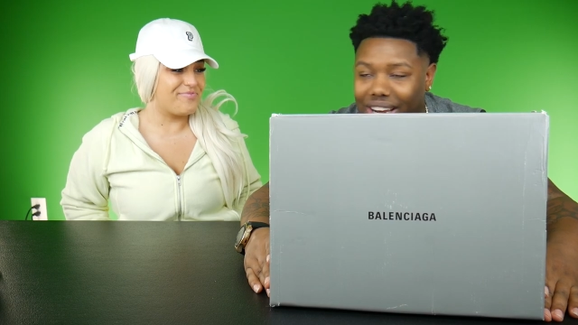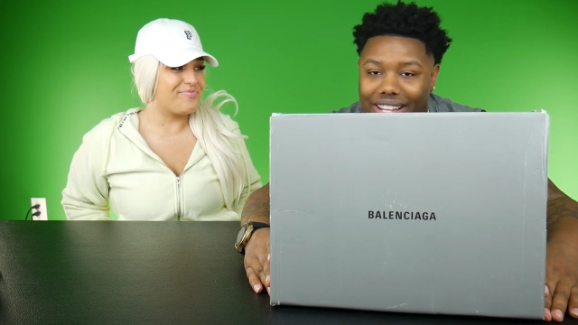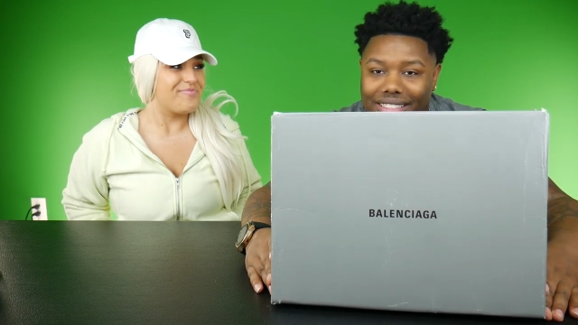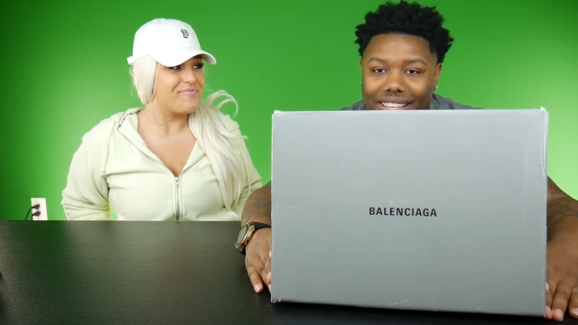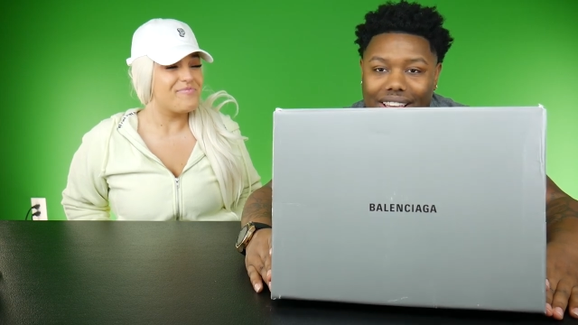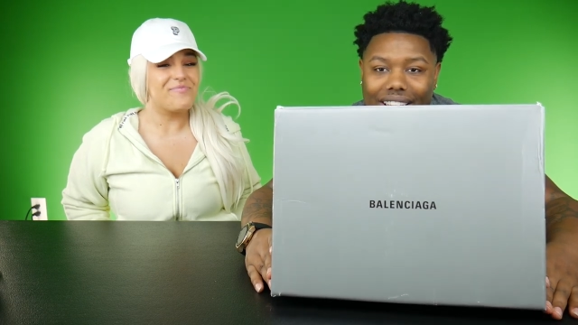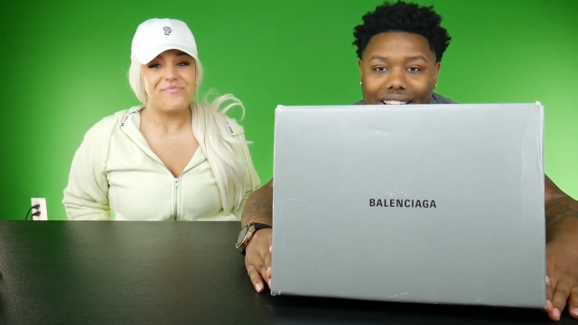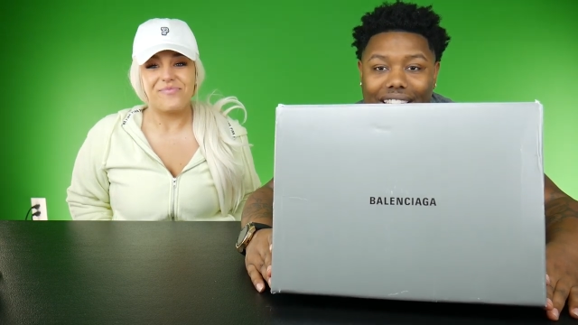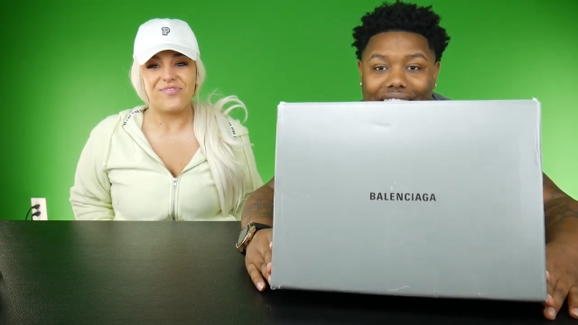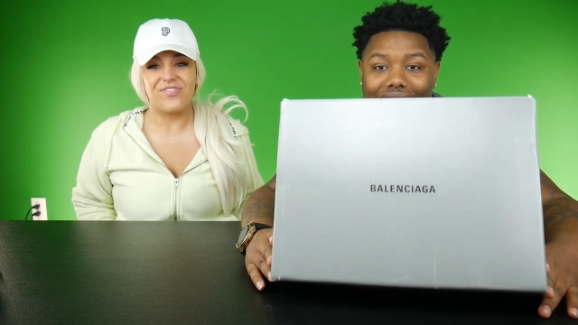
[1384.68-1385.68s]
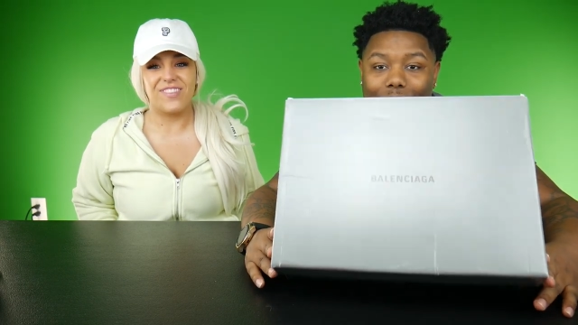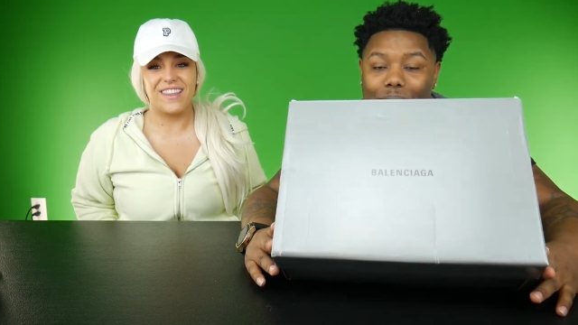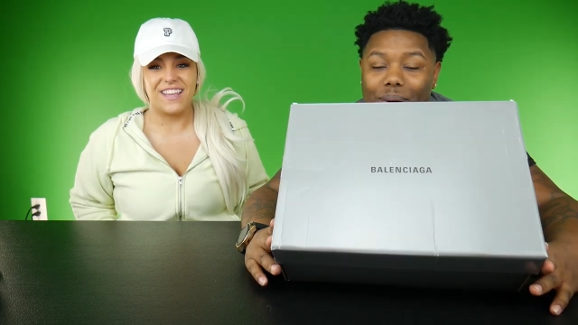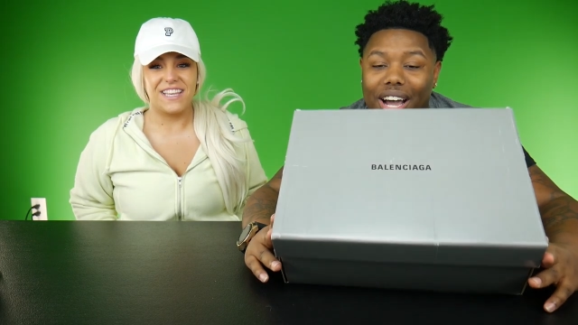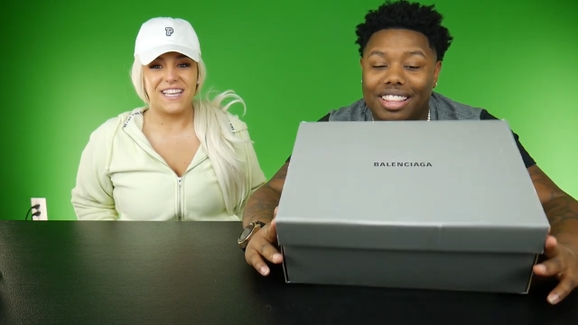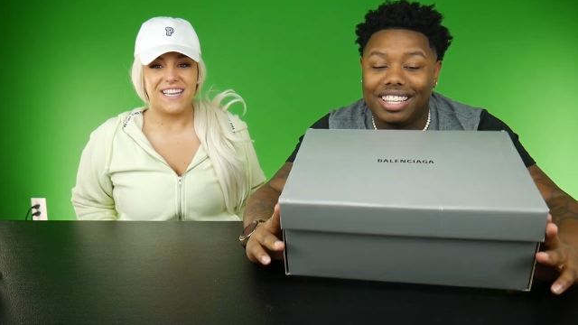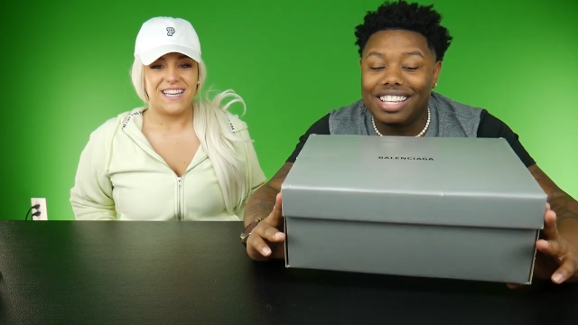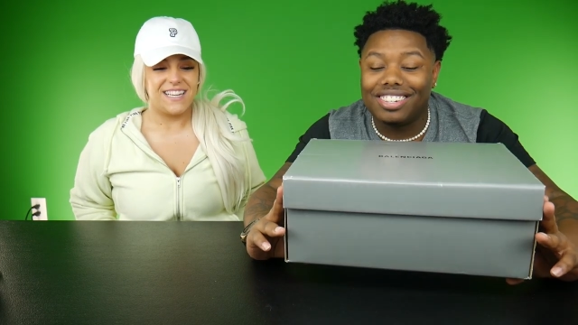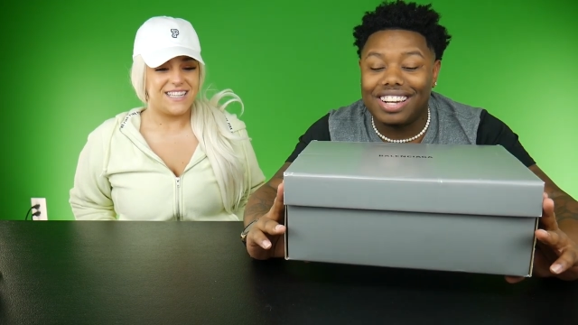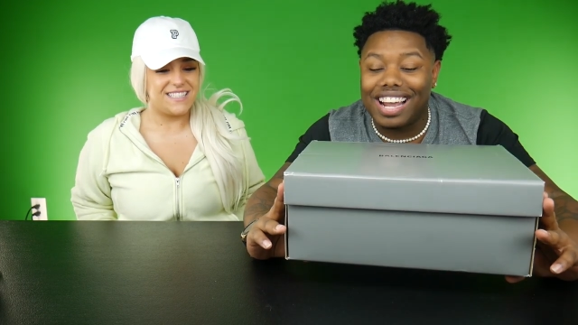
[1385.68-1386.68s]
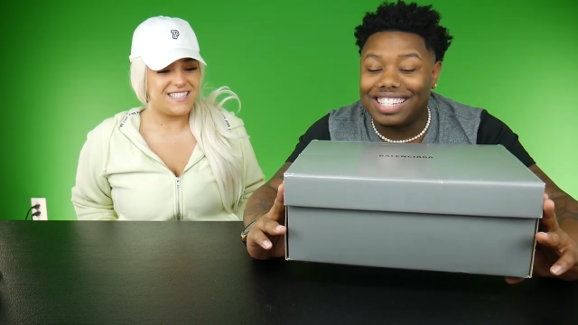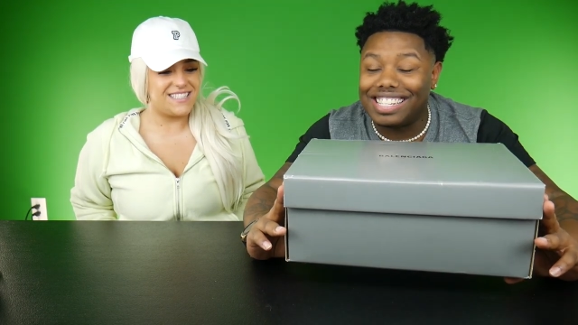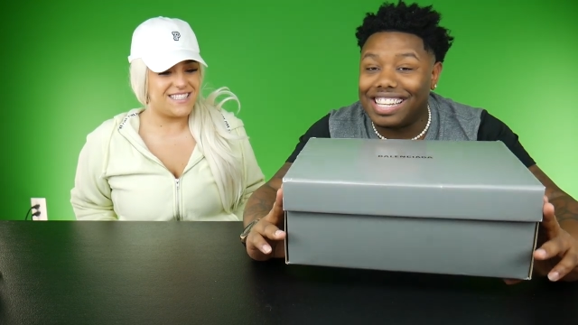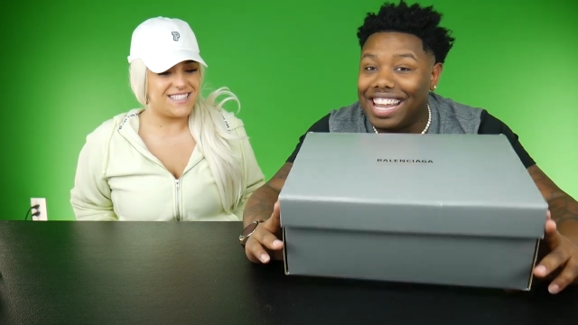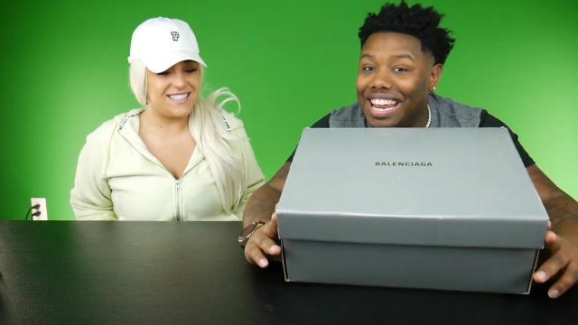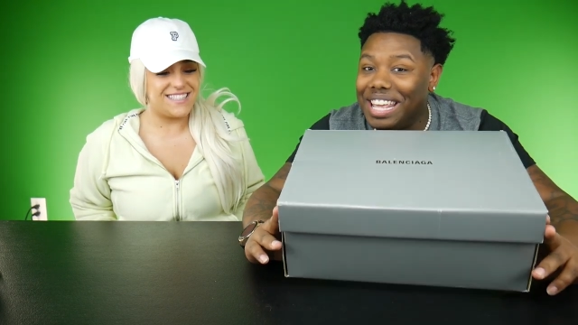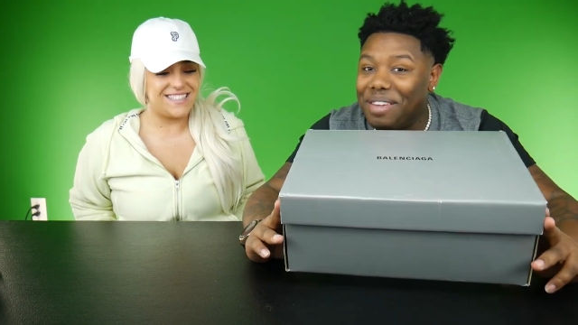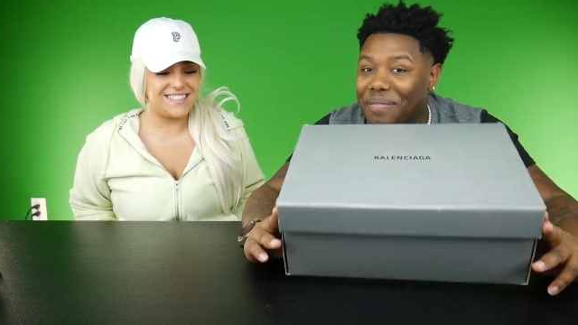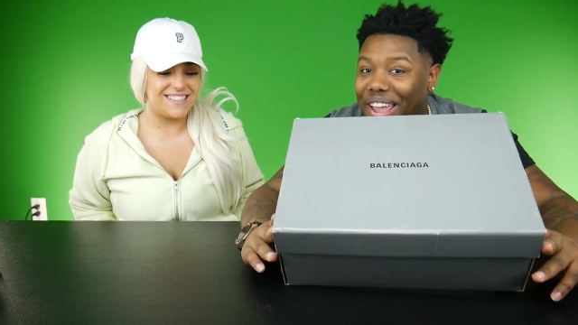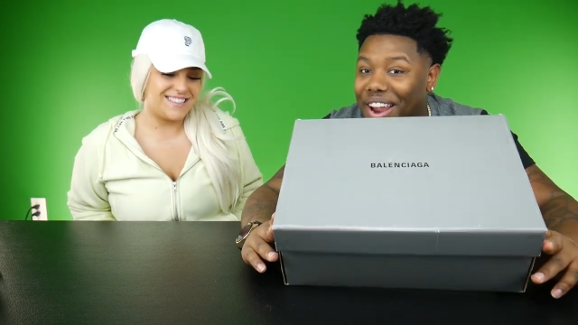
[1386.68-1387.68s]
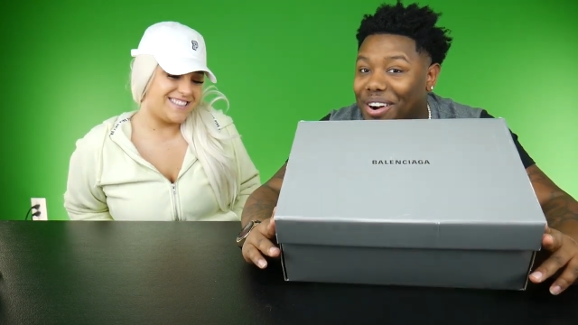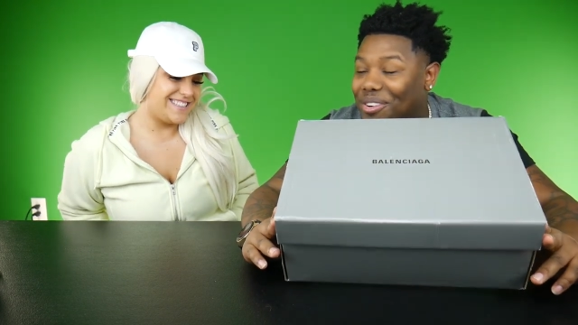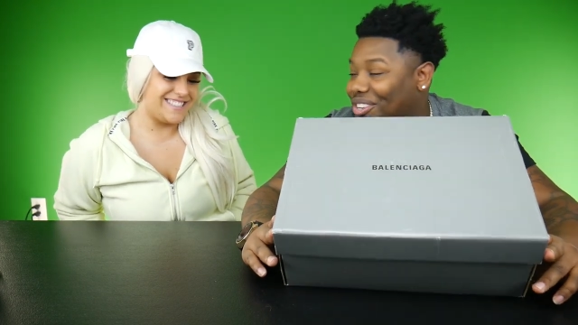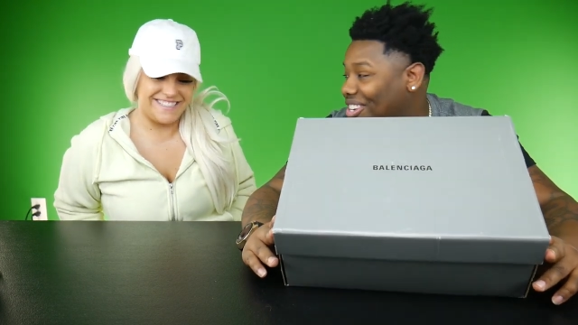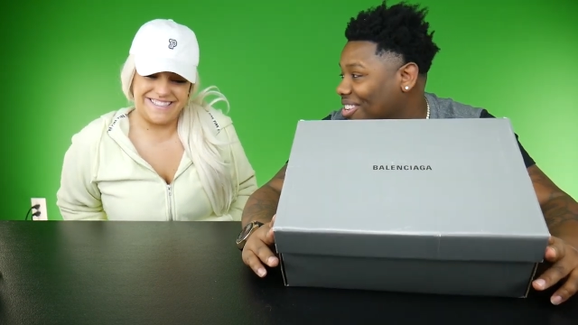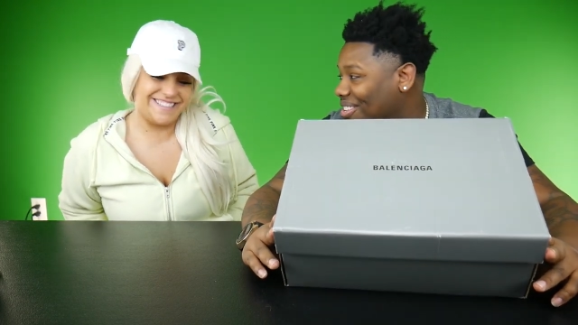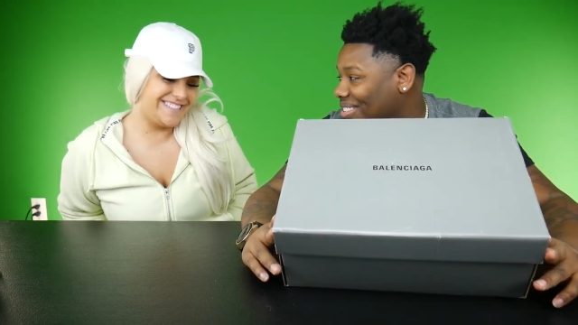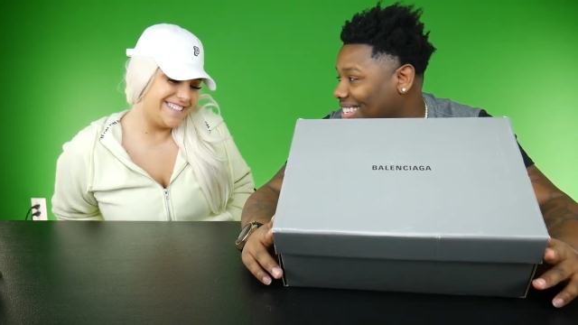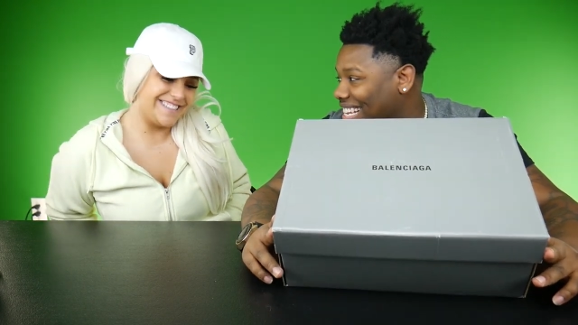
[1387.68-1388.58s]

Speaker 1: anything. But these are not just any pair of shoes.